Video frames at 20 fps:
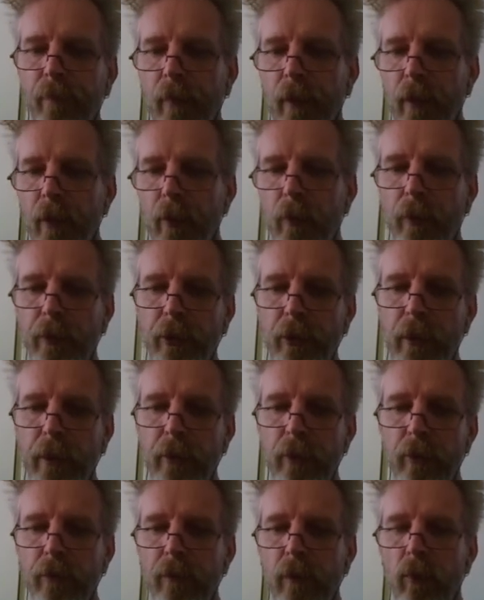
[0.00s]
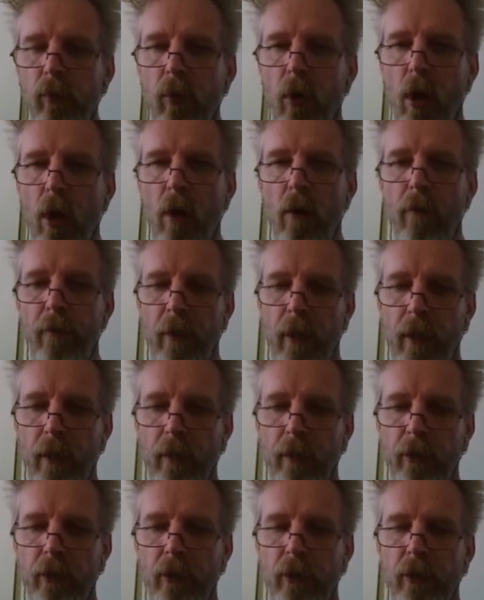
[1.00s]
what you can do for raw
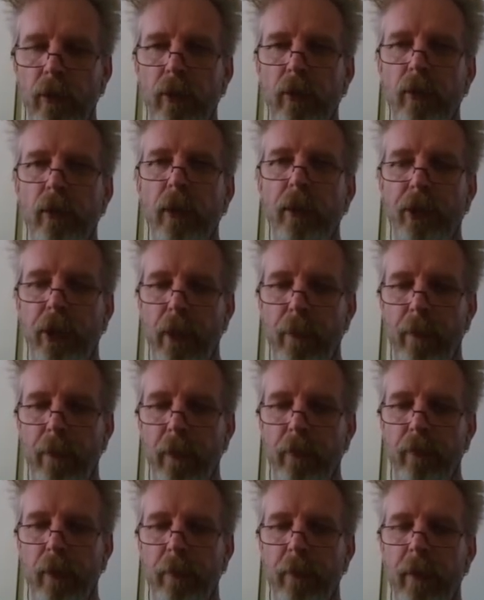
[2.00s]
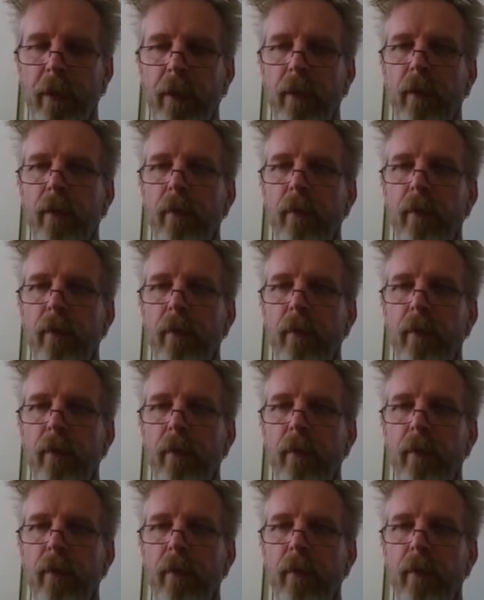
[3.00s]
files using JPEG Repair.